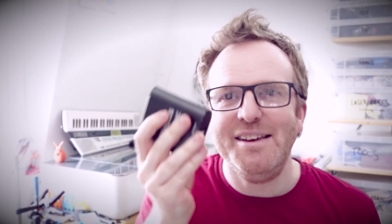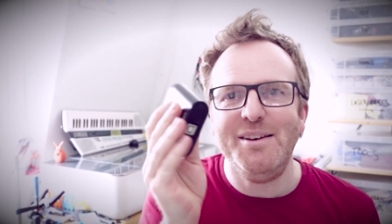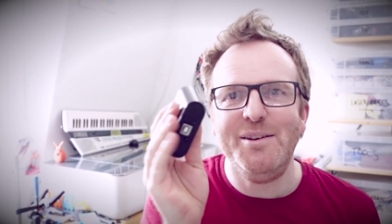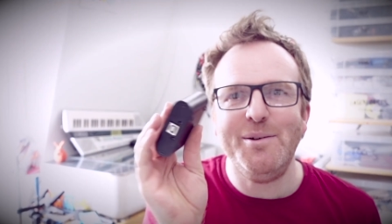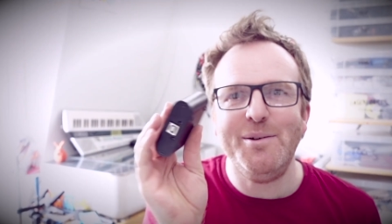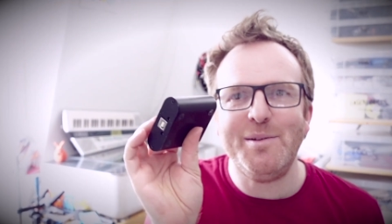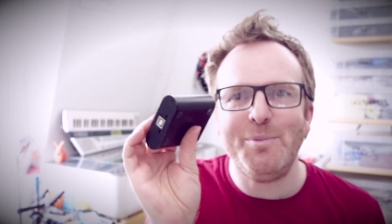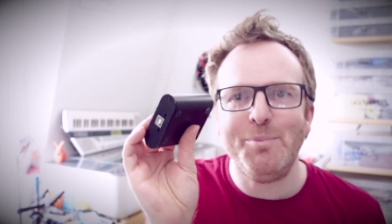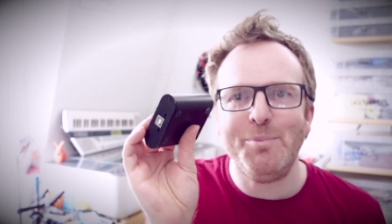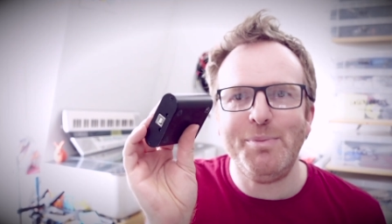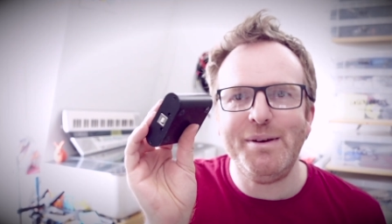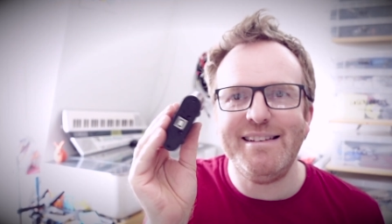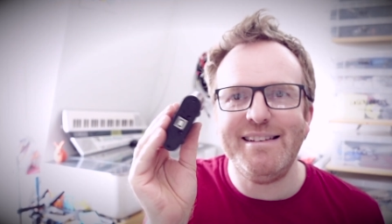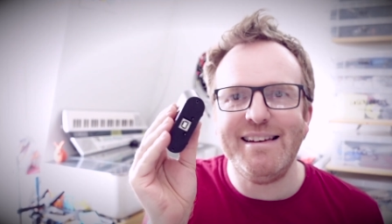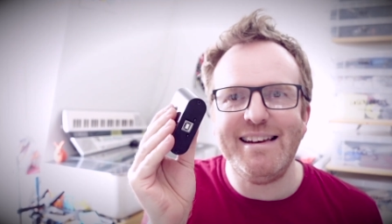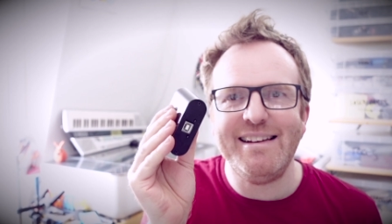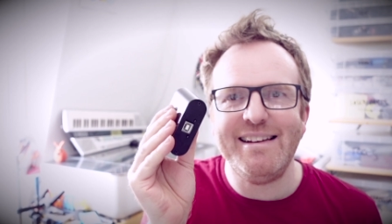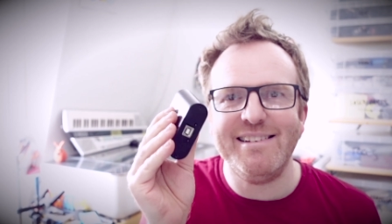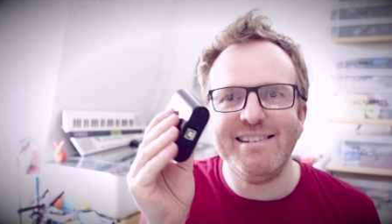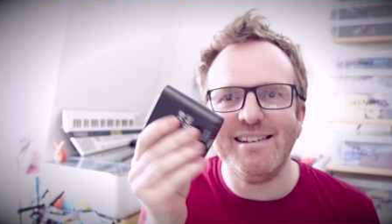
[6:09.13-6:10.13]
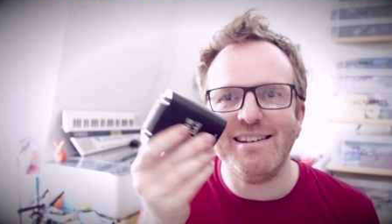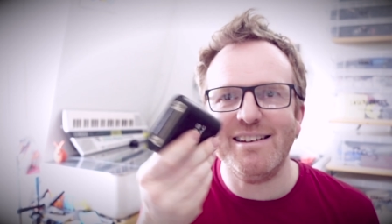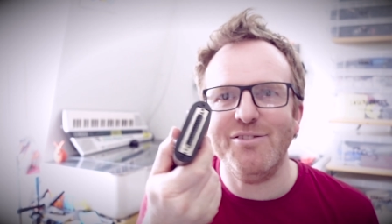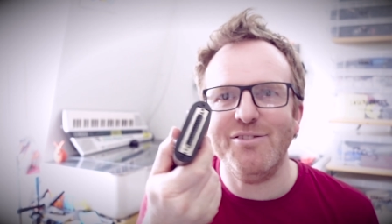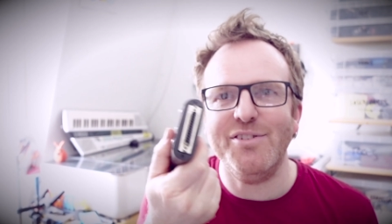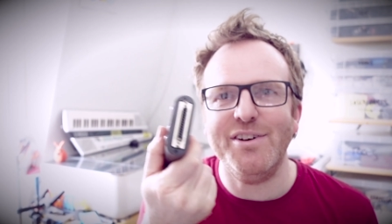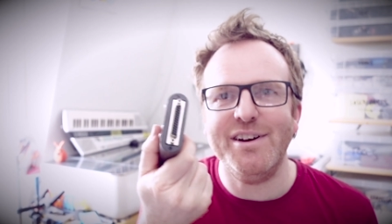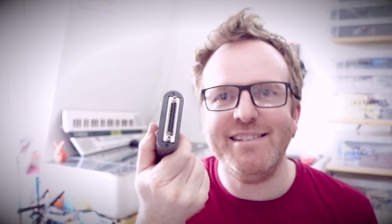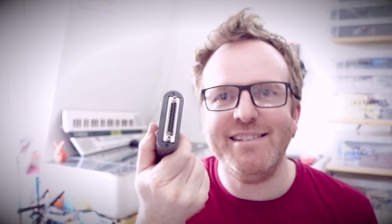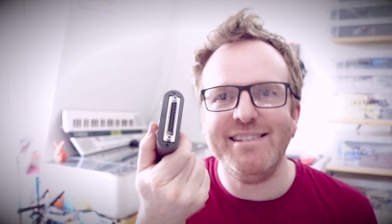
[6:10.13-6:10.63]
U S B data
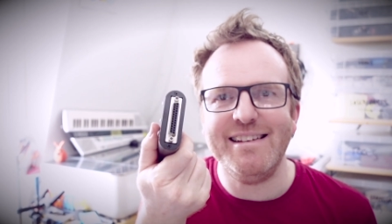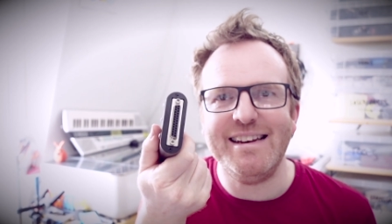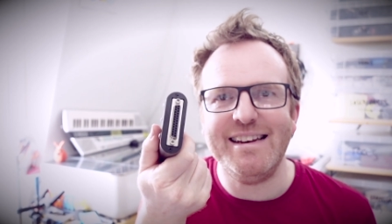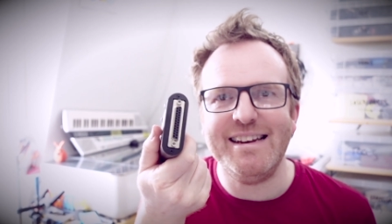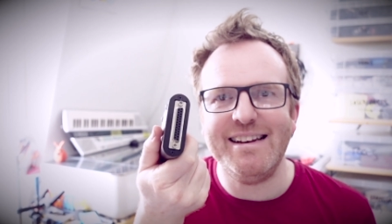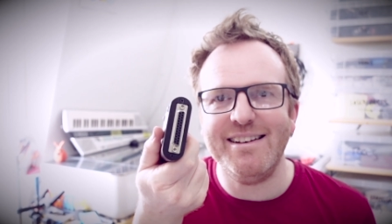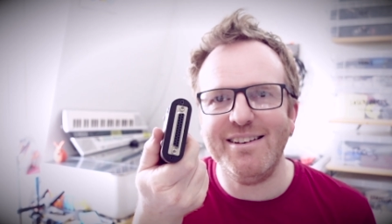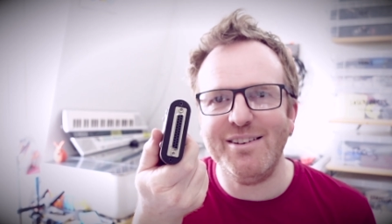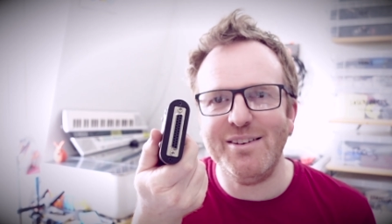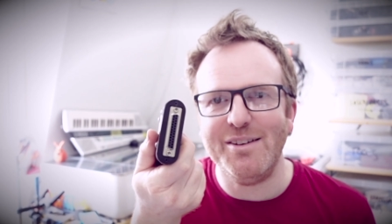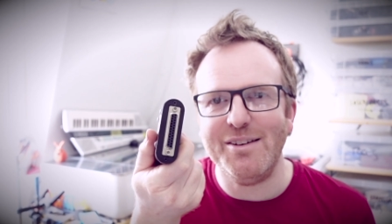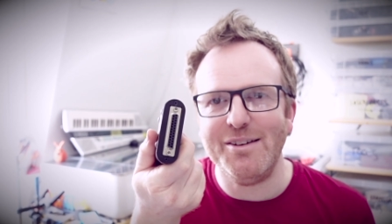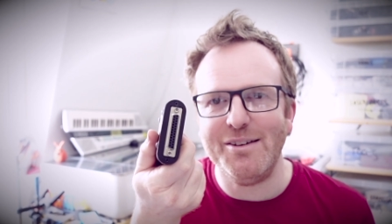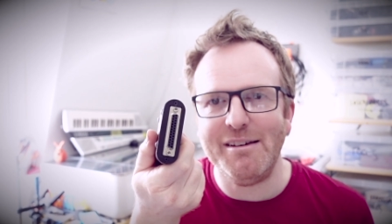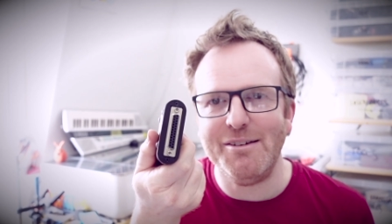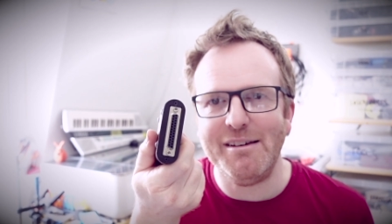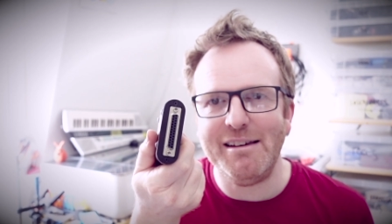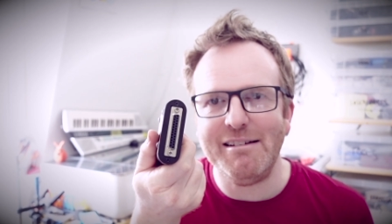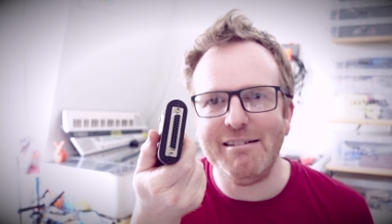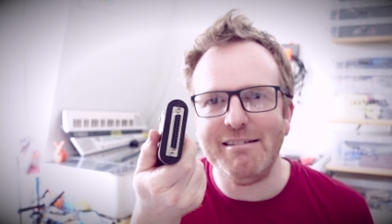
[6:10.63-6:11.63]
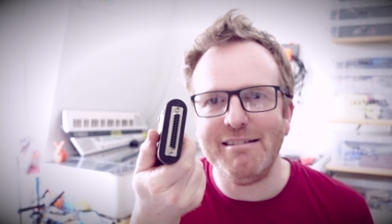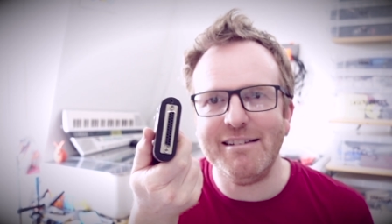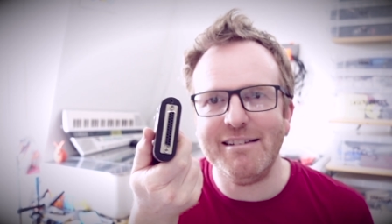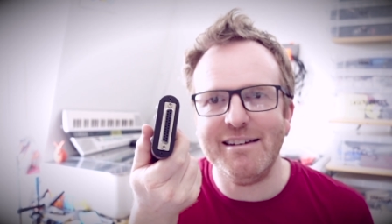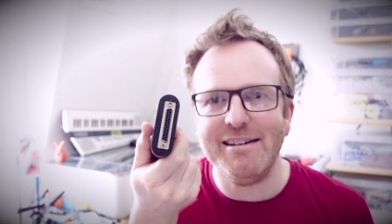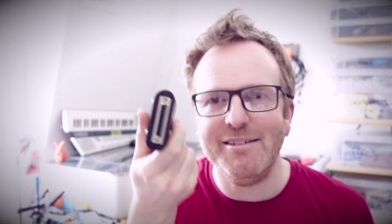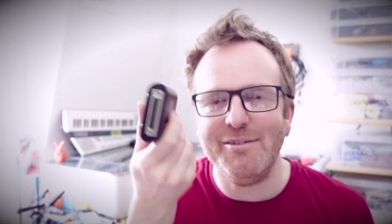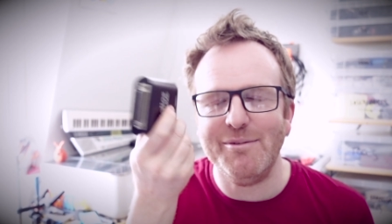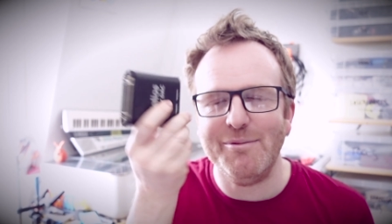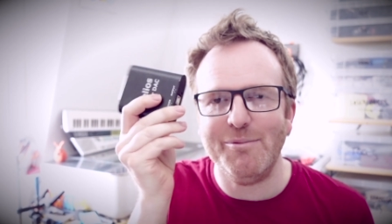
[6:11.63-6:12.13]
converted into I L D
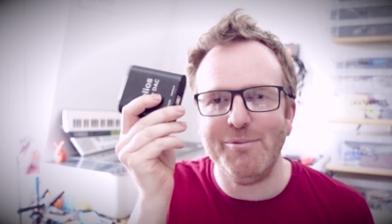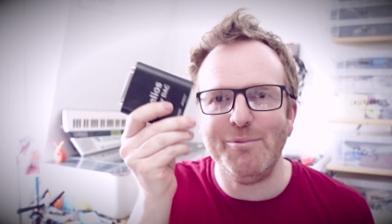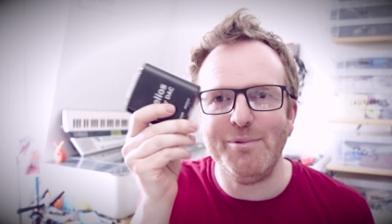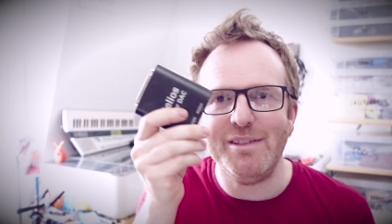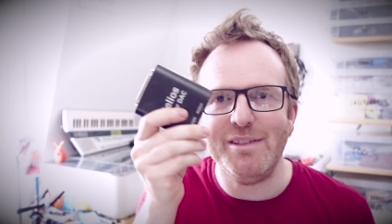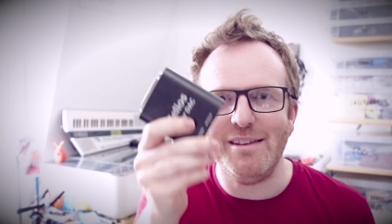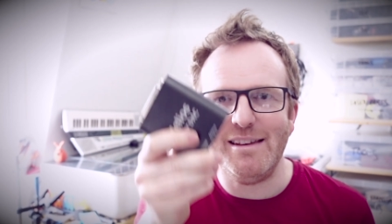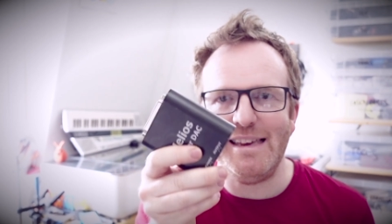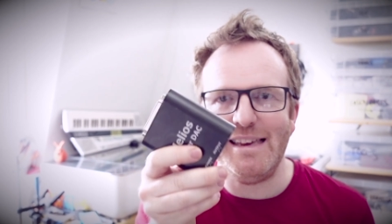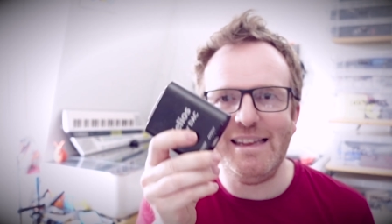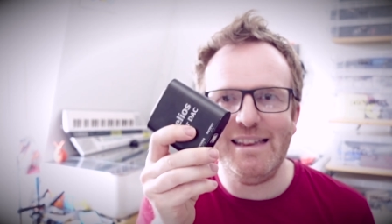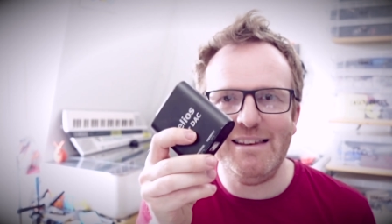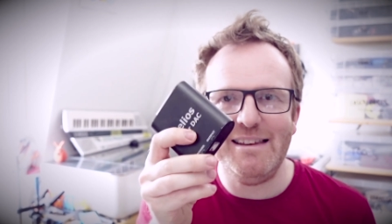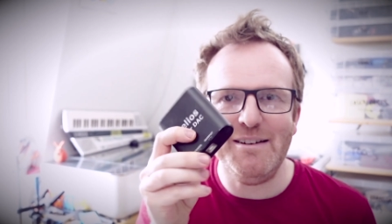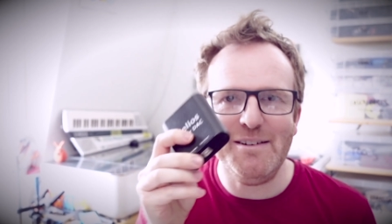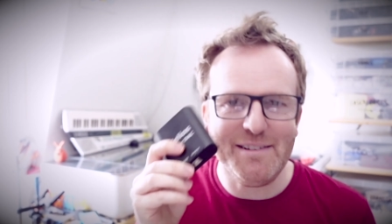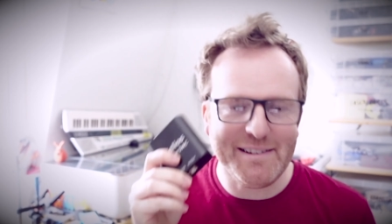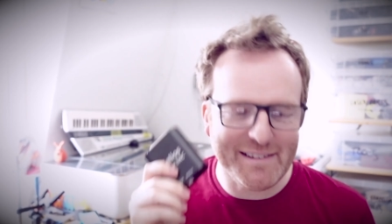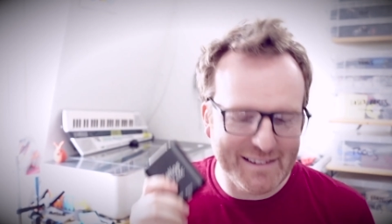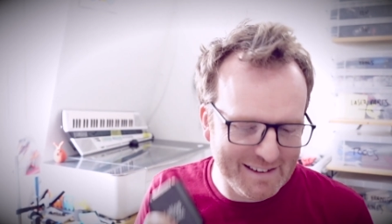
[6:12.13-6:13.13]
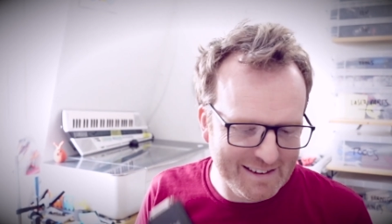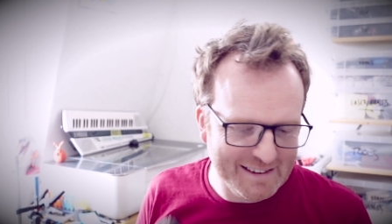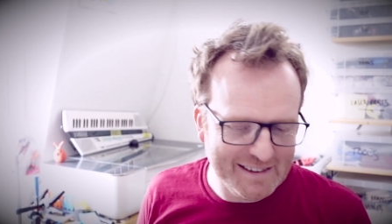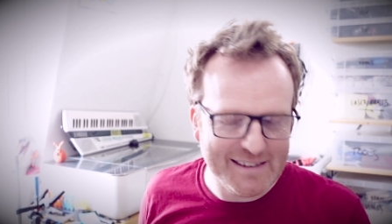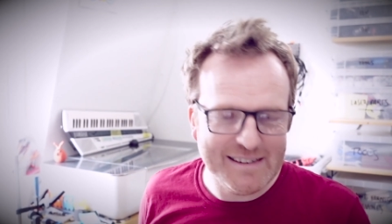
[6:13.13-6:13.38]
A with a Helios,